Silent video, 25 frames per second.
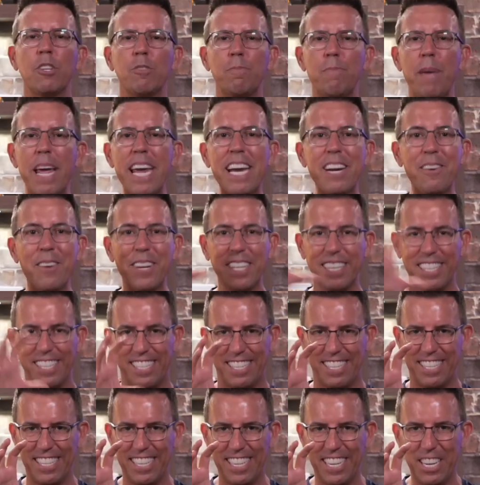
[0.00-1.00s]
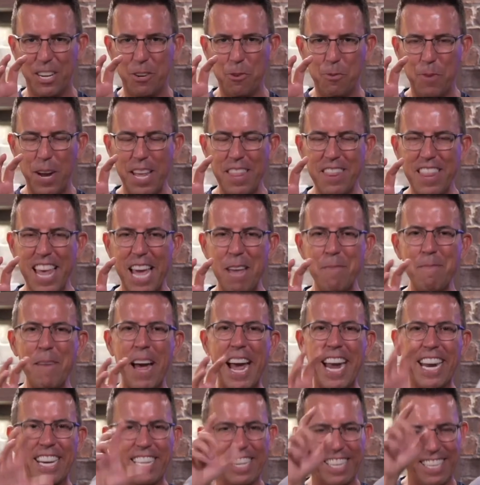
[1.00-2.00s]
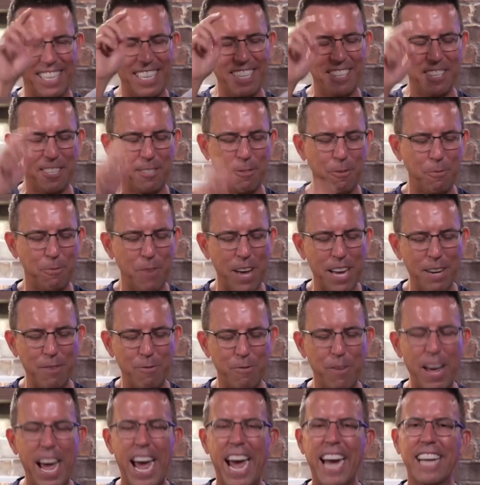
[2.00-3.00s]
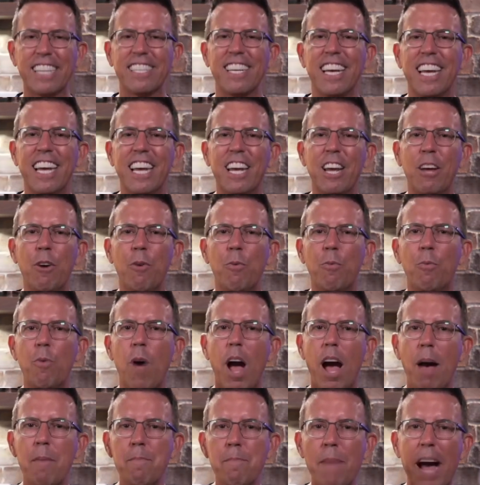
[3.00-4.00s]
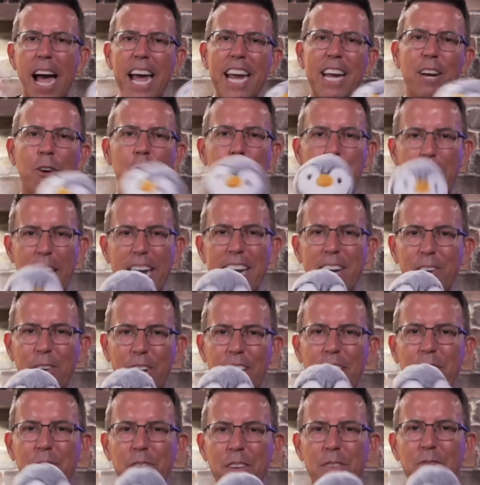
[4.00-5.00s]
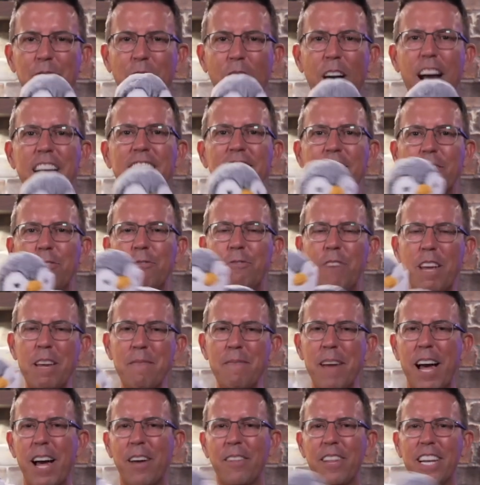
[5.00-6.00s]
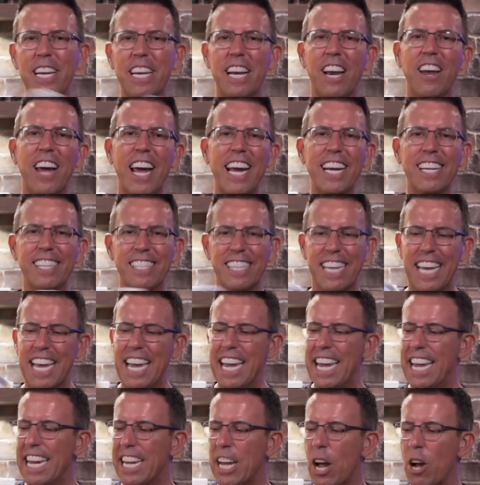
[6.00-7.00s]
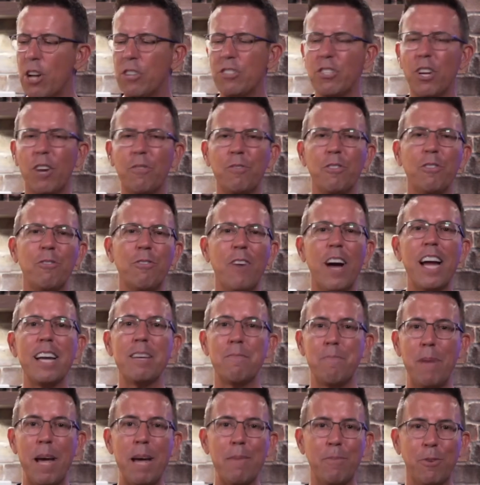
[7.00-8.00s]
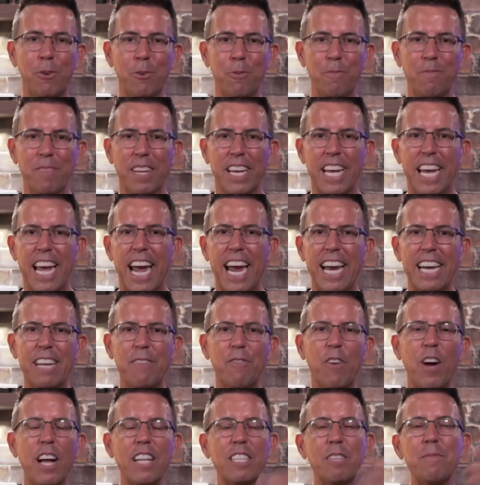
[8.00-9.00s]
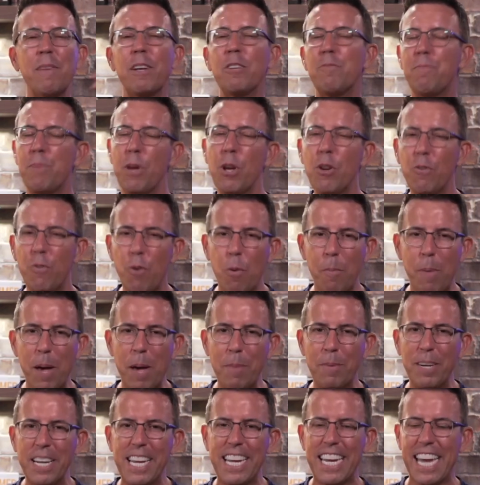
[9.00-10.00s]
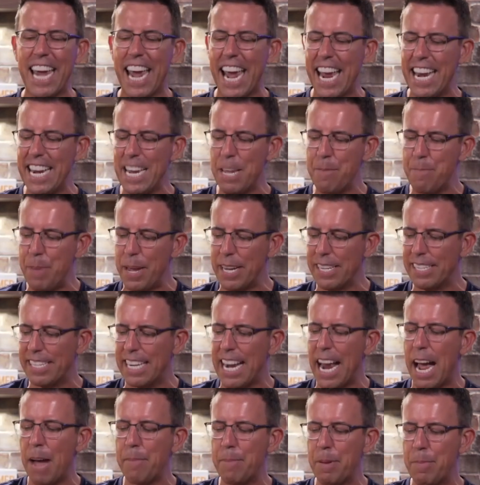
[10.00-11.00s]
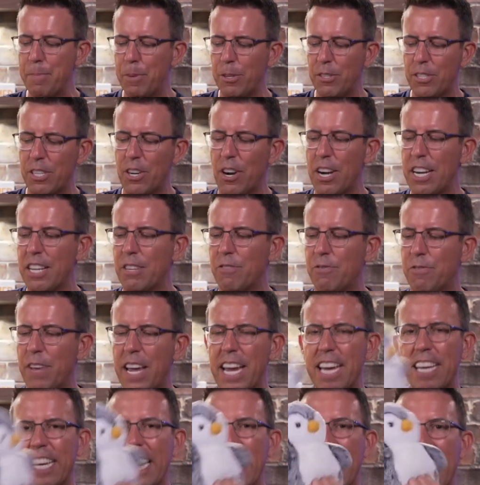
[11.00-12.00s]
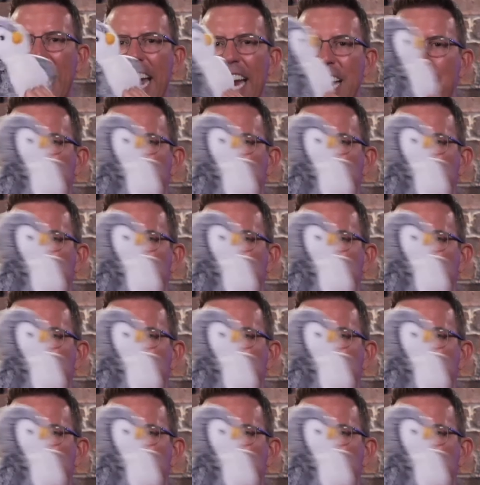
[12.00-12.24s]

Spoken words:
penguins, when they mate, this is a fun fact, a male penguin, if he finds a female that he likes, he goes off to find a pebble, and he finds the most beautiful pebble he can, he picks it up, he puts it on his feet, and he